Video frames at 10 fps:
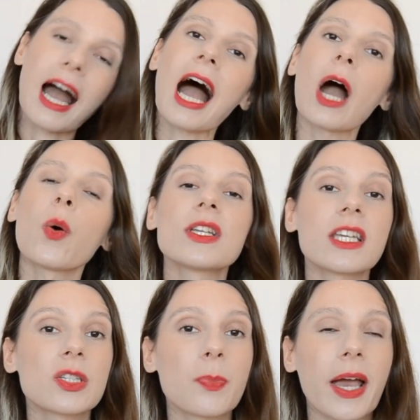I was
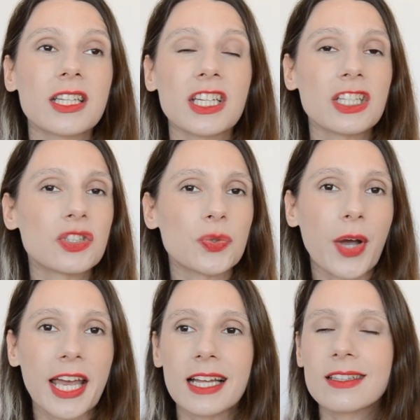expecting it to
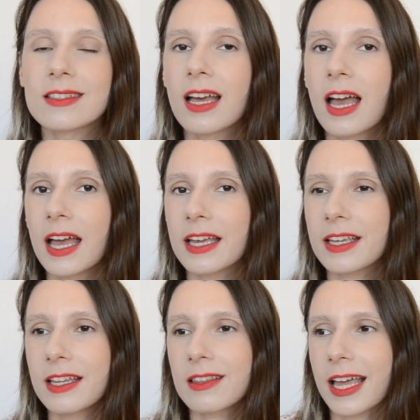end
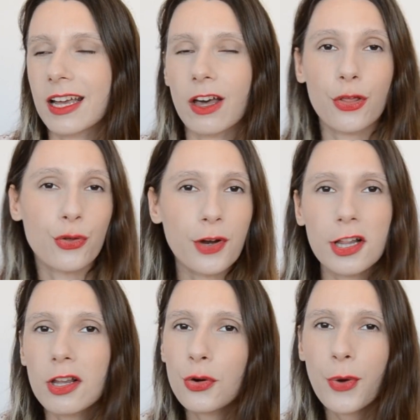in like a
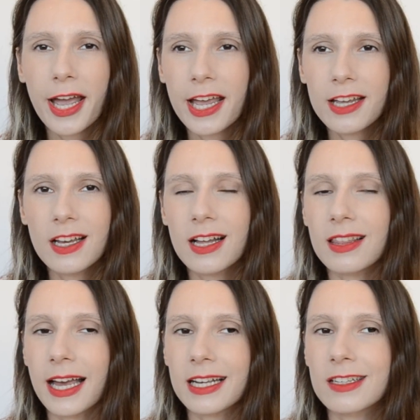thriller way,
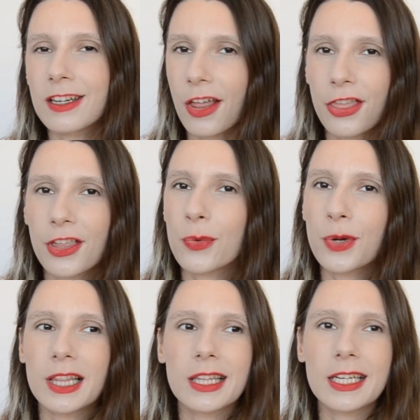like nothing
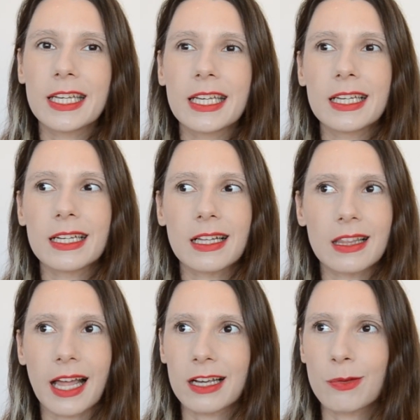really
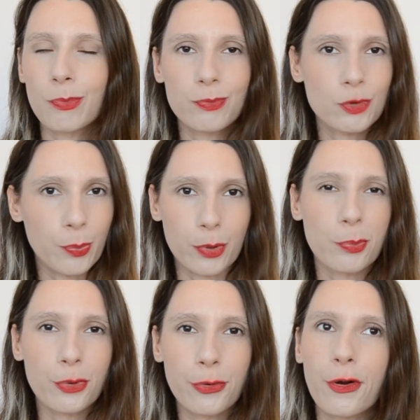like super
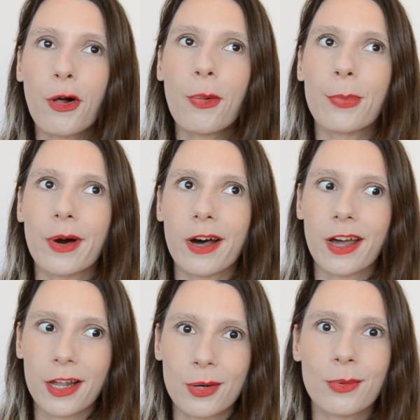brutal, but
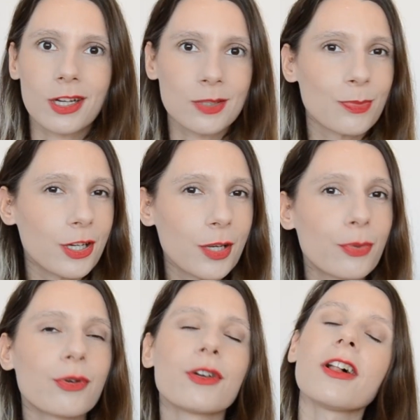it was pretty
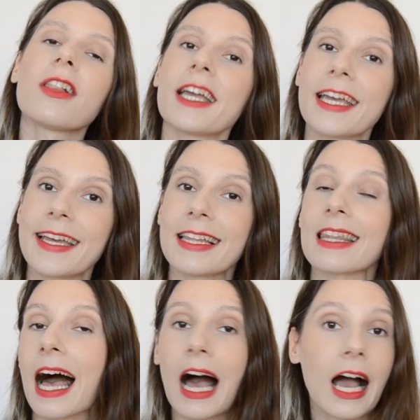brutal
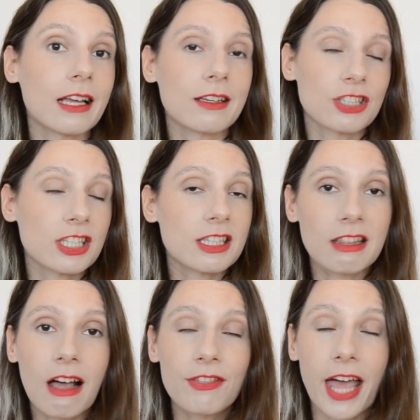and I just
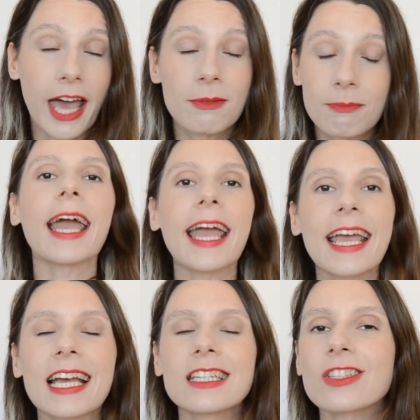loved that.
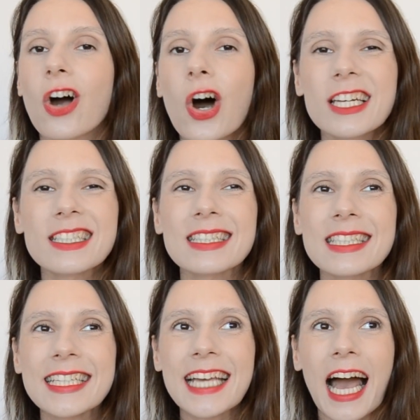And
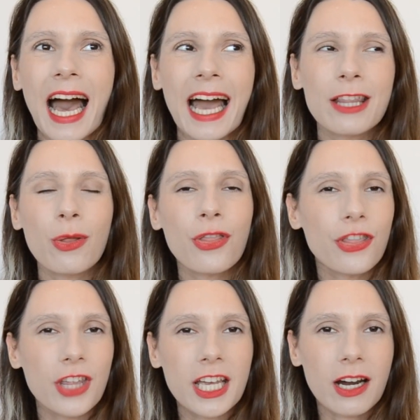honestly, I
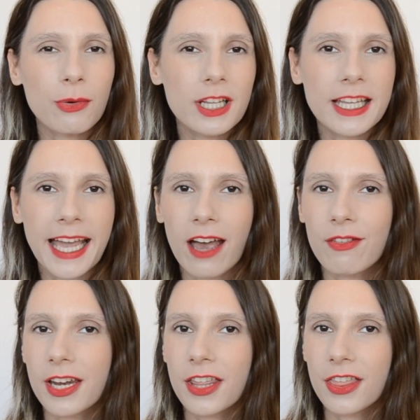don't think I really have
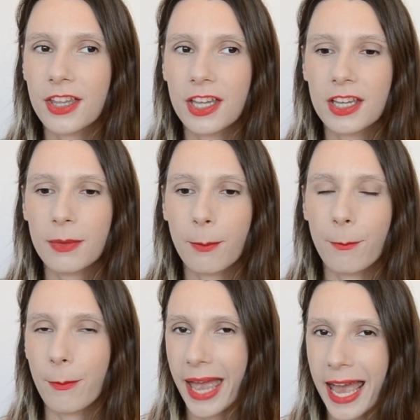anything
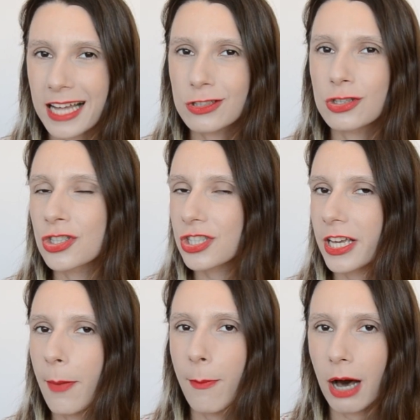bad to
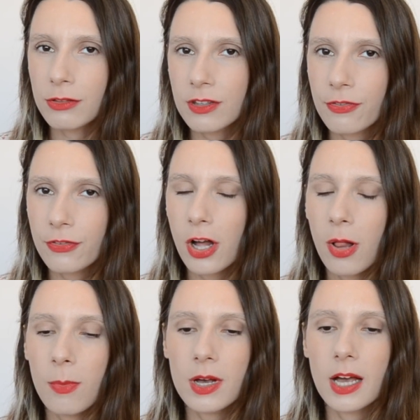say about the
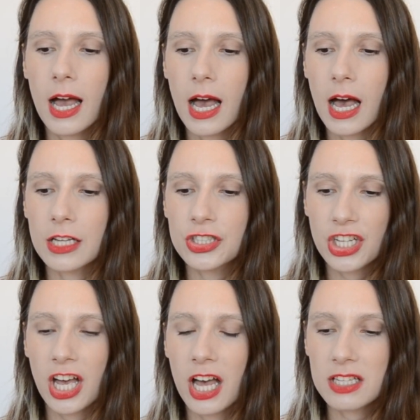film,
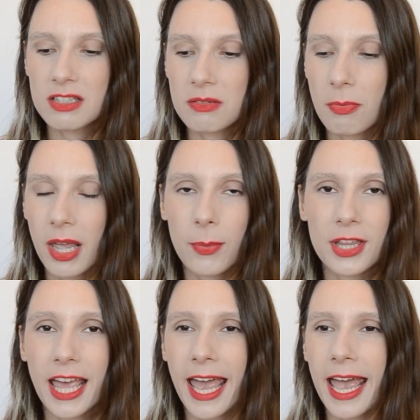just maybe
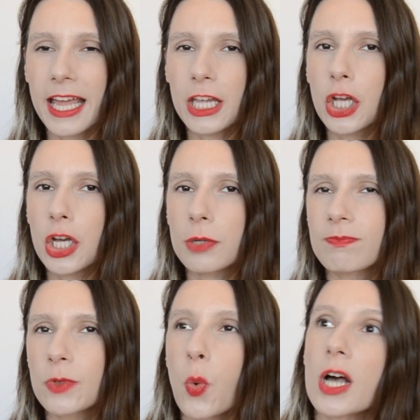that it
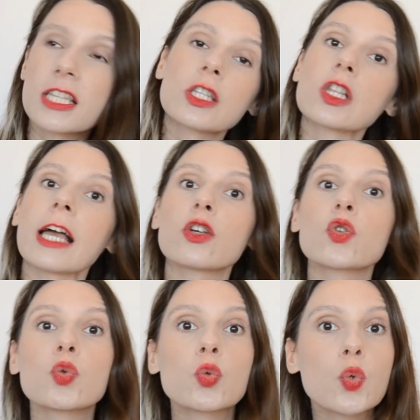wasn't like
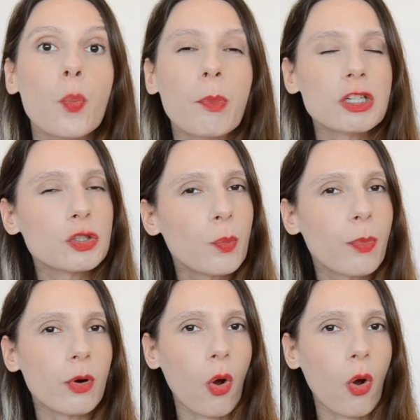super super